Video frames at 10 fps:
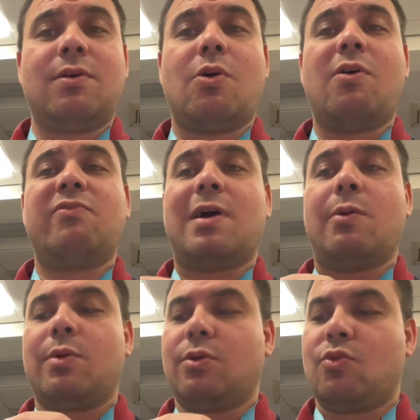of
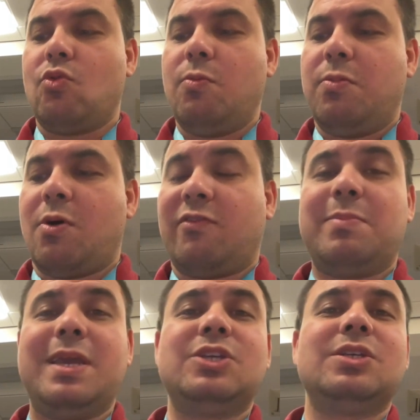our group of
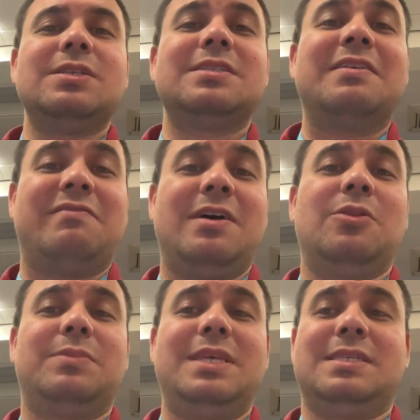patients
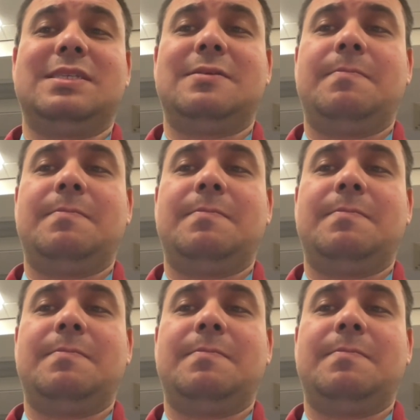developed this.